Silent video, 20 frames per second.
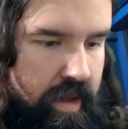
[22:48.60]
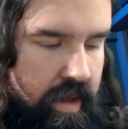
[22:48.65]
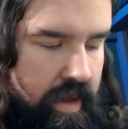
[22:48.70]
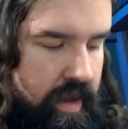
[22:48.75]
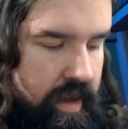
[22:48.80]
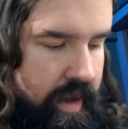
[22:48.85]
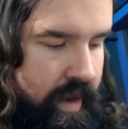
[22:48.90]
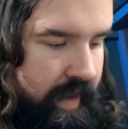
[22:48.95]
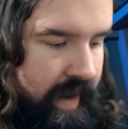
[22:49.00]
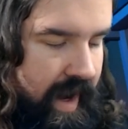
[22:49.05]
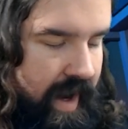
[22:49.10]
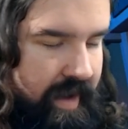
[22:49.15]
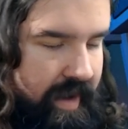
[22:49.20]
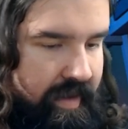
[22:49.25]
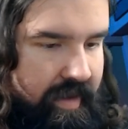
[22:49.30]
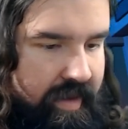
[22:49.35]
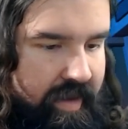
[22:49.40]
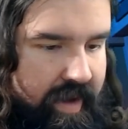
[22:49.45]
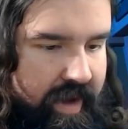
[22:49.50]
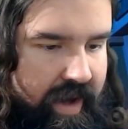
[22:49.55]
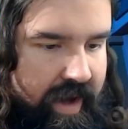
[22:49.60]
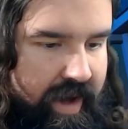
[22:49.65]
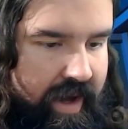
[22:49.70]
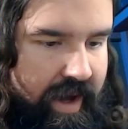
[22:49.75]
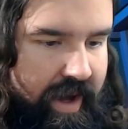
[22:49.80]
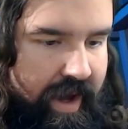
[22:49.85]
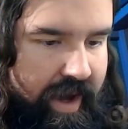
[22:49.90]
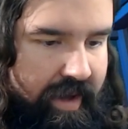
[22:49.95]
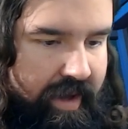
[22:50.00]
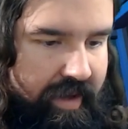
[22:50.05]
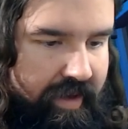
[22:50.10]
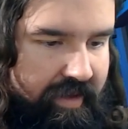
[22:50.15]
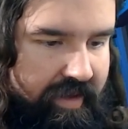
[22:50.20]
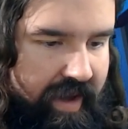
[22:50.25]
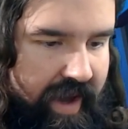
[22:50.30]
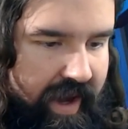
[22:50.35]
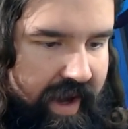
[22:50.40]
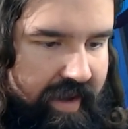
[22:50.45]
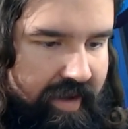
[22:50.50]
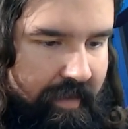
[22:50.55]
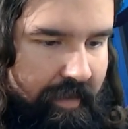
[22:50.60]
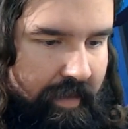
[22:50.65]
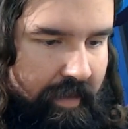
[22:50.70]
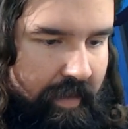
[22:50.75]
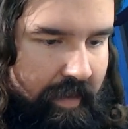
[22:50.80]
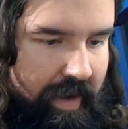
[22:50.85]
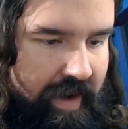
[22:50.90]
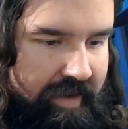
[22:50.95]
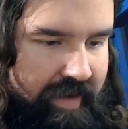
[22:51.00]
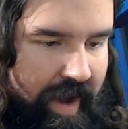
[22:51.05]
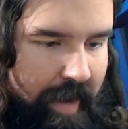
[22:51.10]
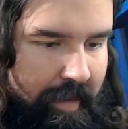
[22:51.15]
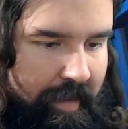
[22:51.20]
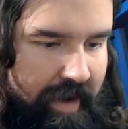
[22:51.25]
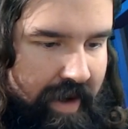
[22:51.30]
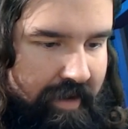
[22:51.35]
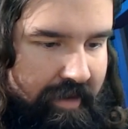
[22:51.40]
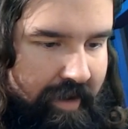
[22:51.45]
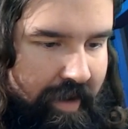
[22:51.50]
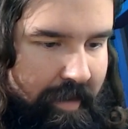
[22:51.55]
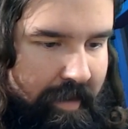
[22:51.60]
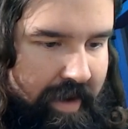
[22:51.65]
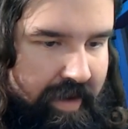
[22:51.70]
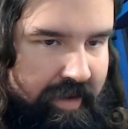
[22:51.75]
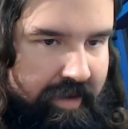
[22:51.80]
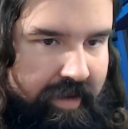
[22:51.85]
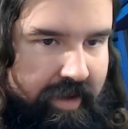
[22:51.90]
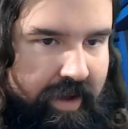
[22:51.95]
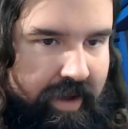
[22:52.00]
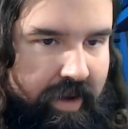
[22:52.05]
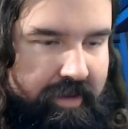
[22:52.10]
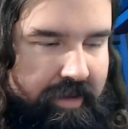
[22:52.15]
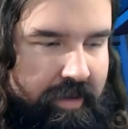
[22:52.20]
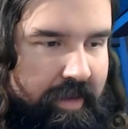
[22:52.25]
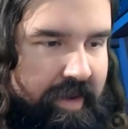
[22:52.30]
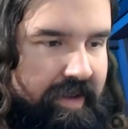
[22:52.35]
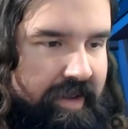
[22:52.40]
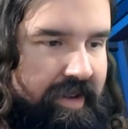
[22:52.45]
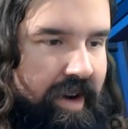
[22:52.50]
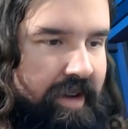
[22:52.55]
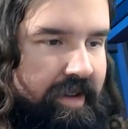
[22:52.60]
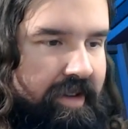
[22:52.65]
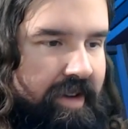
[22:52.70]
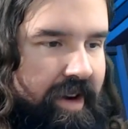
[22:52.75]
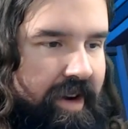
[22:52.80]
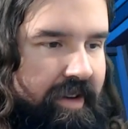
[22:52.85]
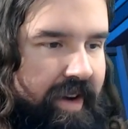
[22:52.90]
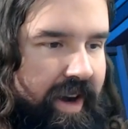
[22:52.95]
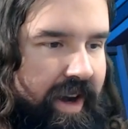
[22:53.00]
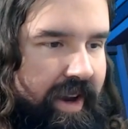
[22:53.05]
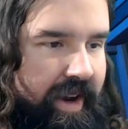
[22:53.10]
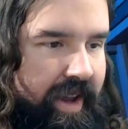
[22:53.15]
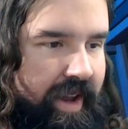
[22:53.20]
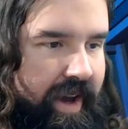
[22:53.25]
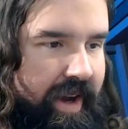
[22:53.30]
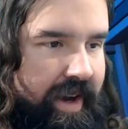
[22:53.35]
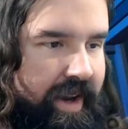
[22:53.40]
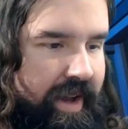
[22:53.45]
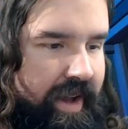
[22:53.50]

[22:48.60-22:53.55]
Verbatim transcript: Okay. Uh, it looks like something weird has happened here, so I'm going to just close and restart Star Trek Online.